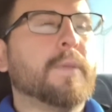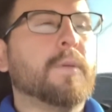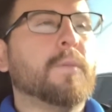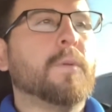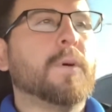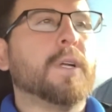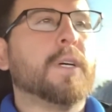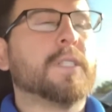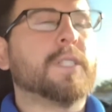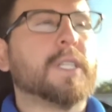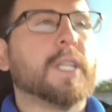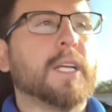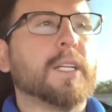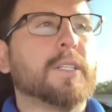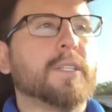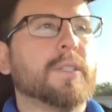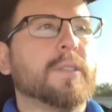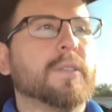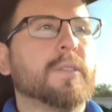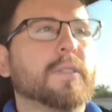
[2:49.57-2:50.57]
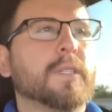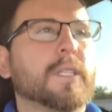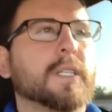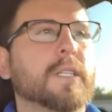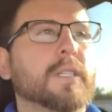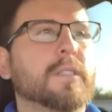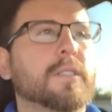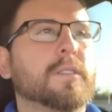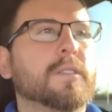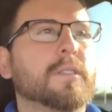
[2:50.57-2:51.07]
What else did I do to
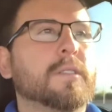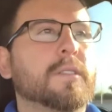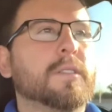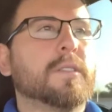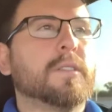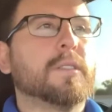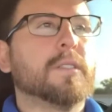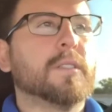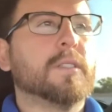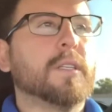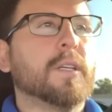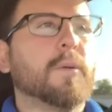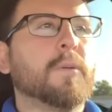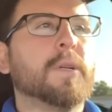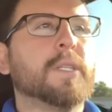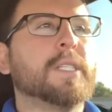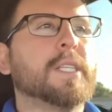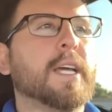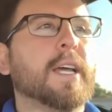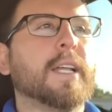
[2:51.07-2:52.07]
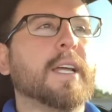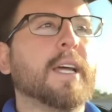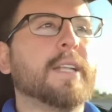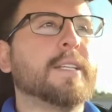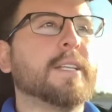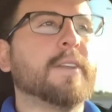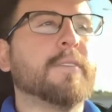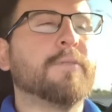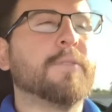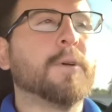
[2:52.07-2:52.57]
it? I want to say I
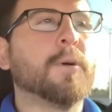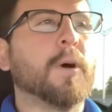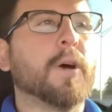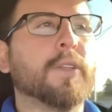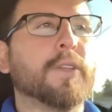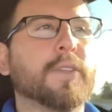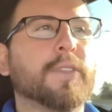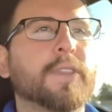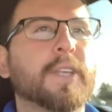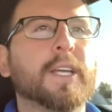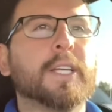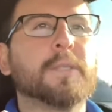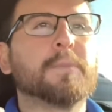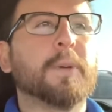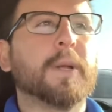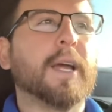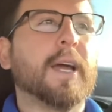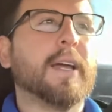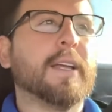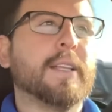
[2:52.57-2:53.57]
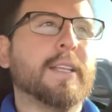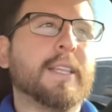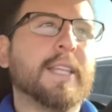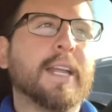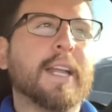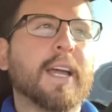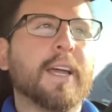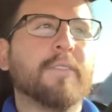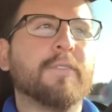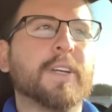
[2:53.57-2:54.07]
did a few other things, but and
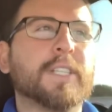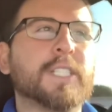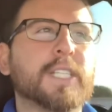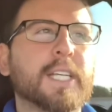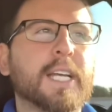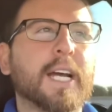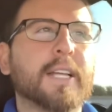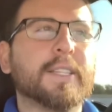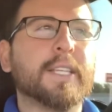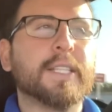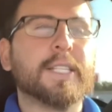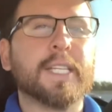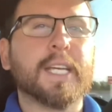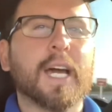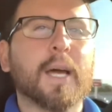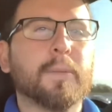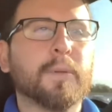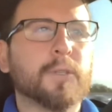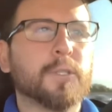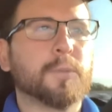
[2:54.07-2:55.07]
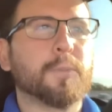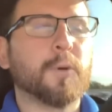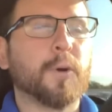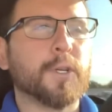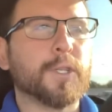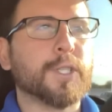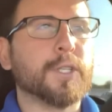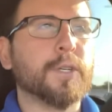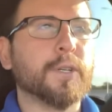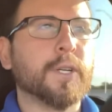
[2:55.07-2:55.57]
then I eventually got the Diablo
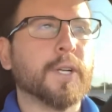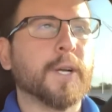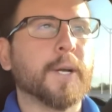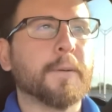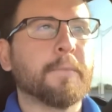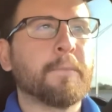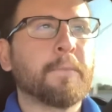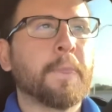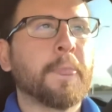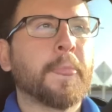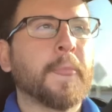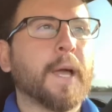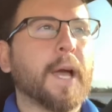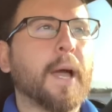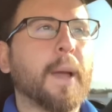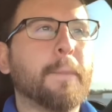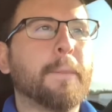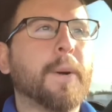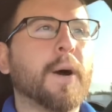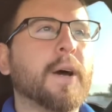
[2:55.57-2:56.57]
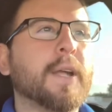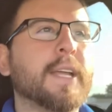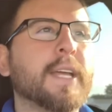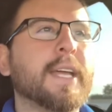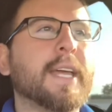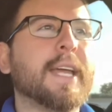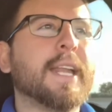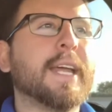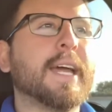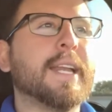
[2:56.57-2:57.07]
Sport tuner. I bought
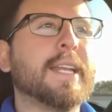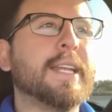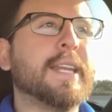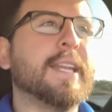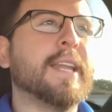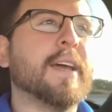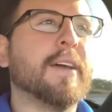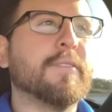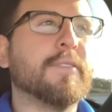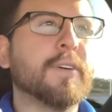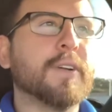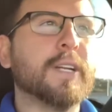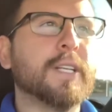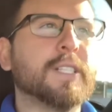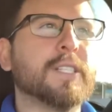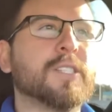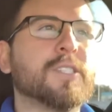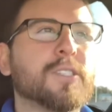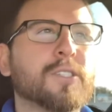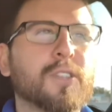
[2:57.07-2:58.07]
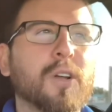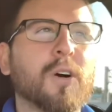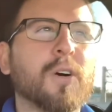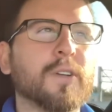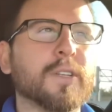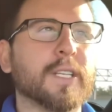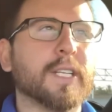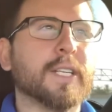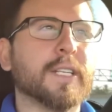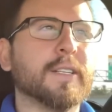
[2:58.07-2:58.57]
it and I never
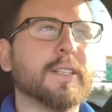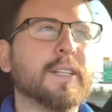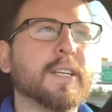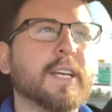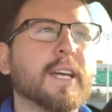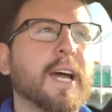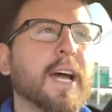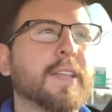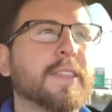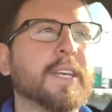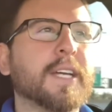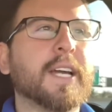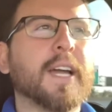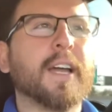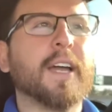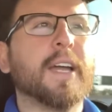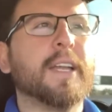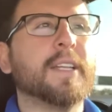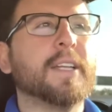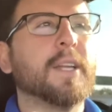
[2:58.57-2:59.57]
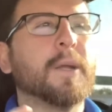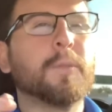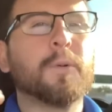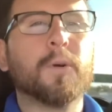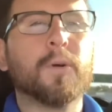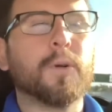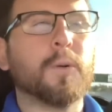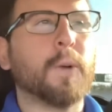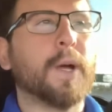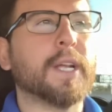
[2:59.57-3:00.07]
installed it. I think I ended up
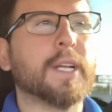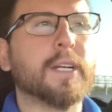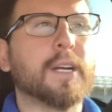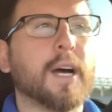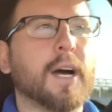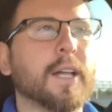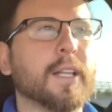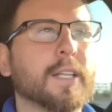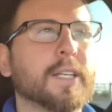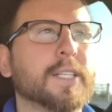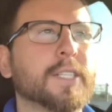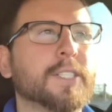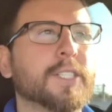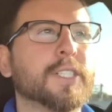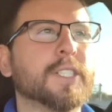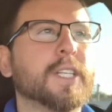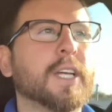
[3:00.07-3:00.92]
going away to college,